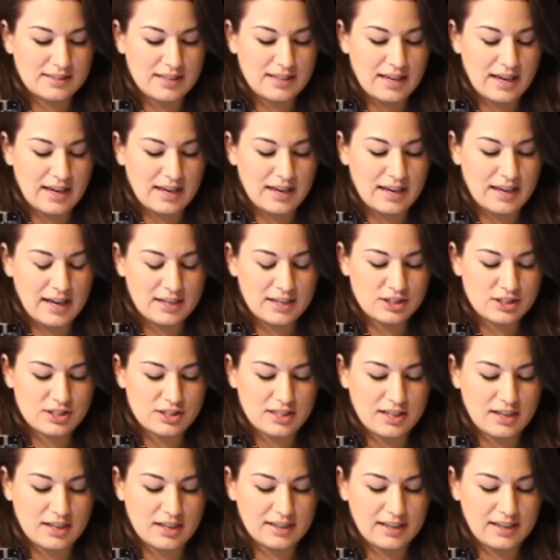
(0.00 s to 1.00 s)
a
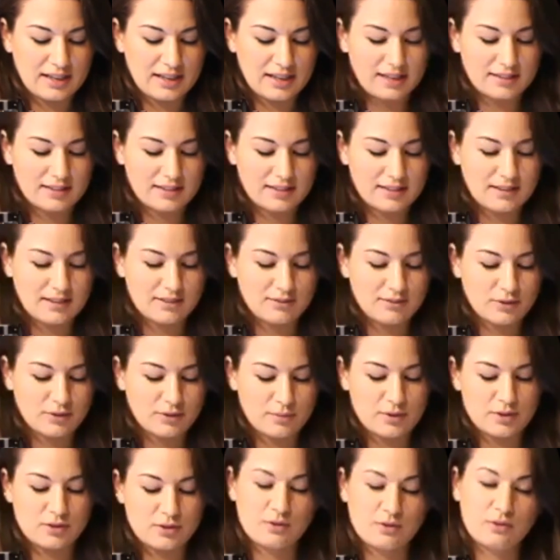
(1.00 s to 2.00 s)
HDR candidate from the
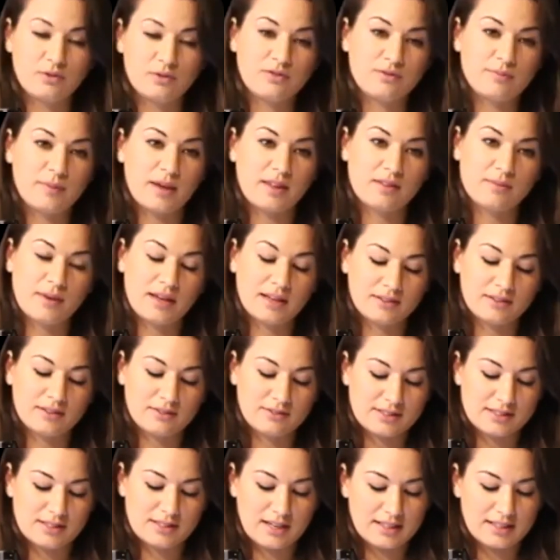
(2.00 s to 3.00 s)
School of Mathematical
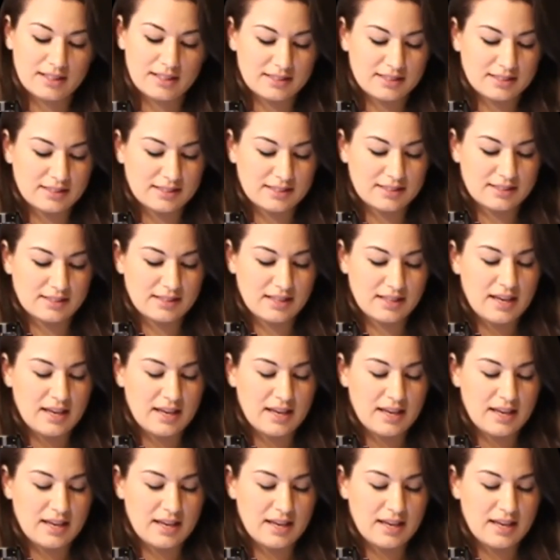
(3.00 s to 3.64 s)
Sciences